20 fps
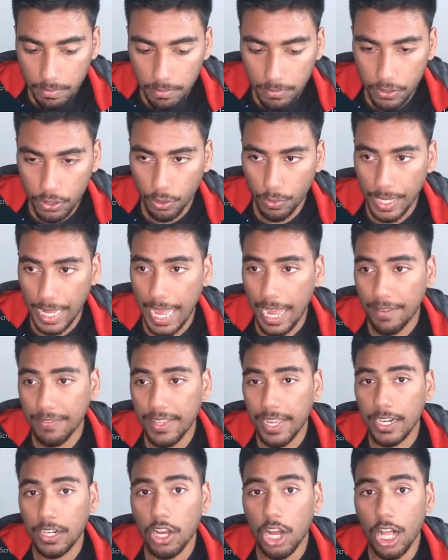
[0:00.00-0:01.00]
So we have
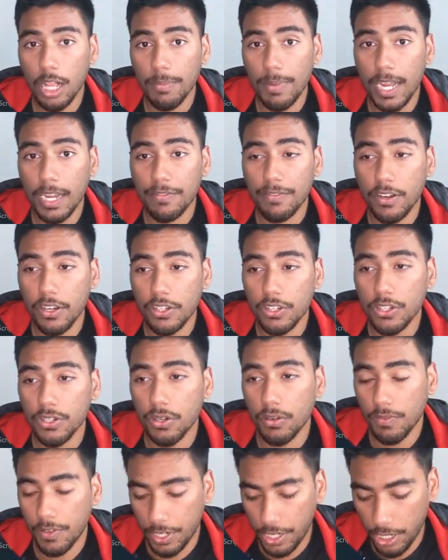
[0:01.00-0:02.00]
that callback function
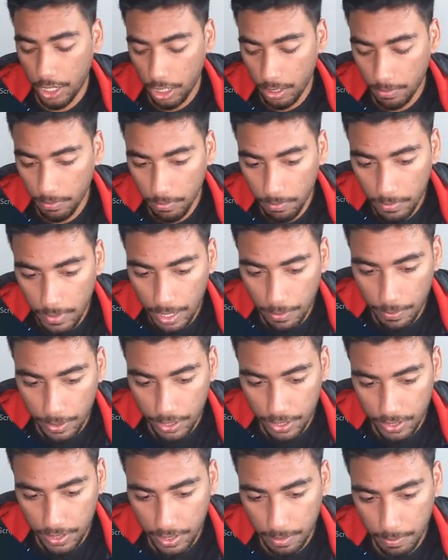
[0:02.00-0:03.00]
over here, and we're
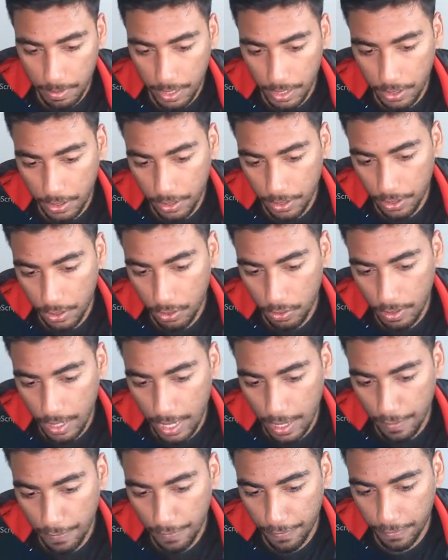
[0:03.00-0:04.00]
just simply gonna do
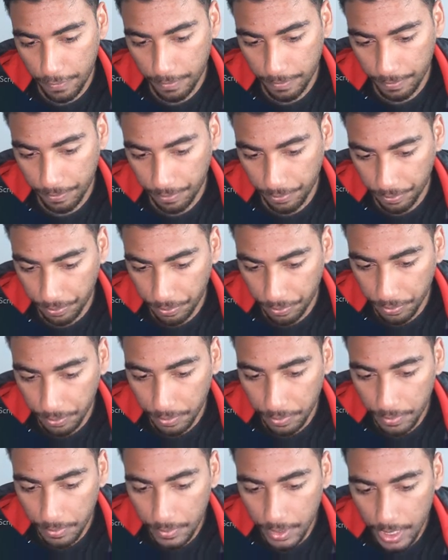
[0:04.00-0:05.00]
if
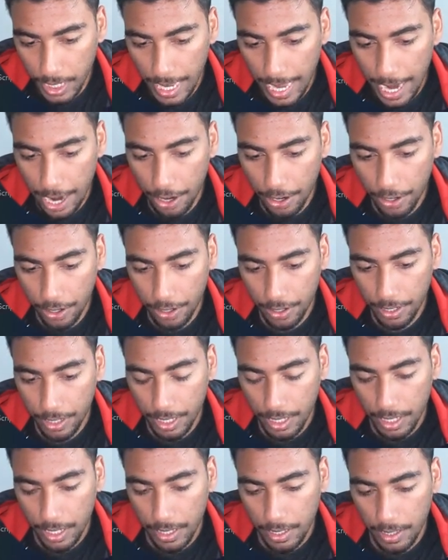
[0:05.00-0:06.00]
error,
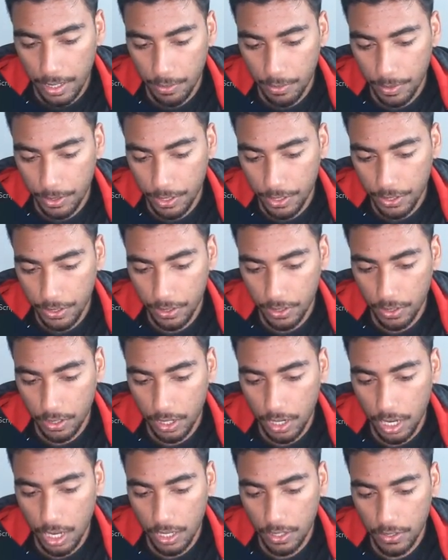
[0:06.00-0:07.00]
then we're just gonna
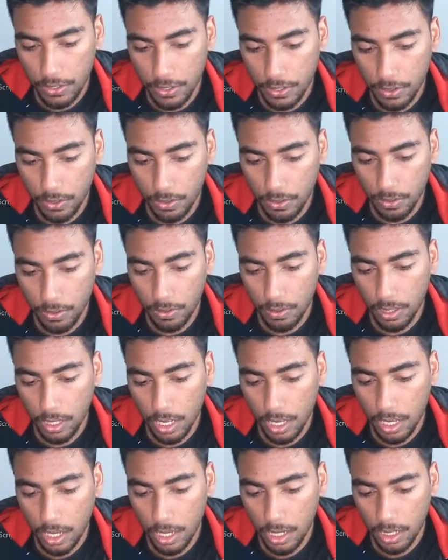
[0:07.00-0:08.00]
console
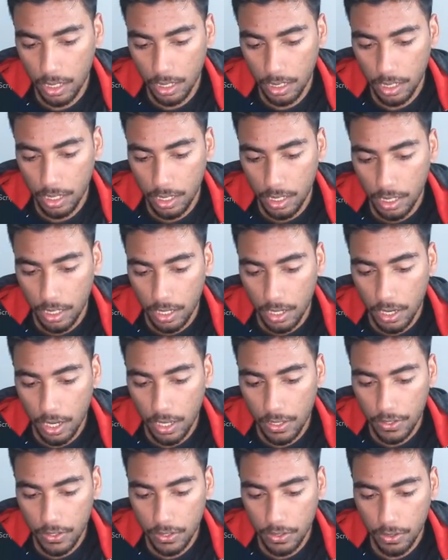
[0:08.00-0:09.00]
log
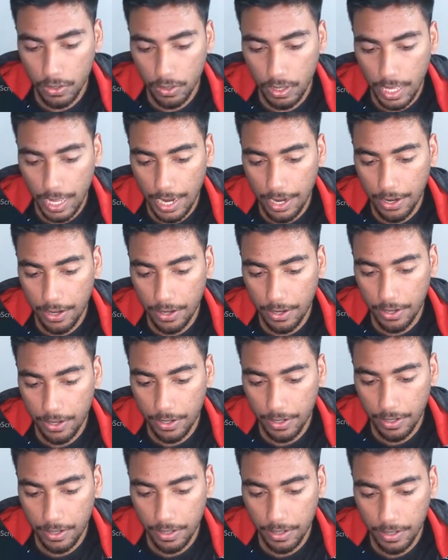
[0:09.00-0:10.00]
console
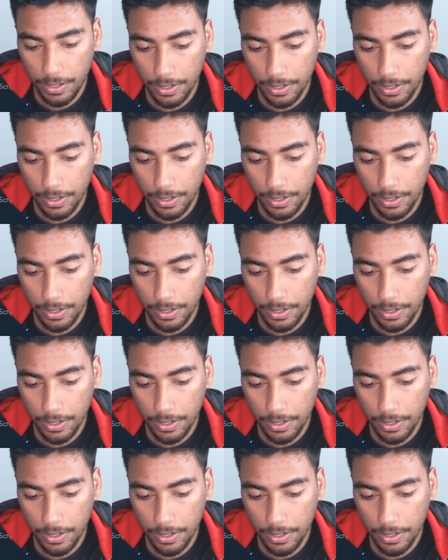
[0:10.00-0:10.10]
error,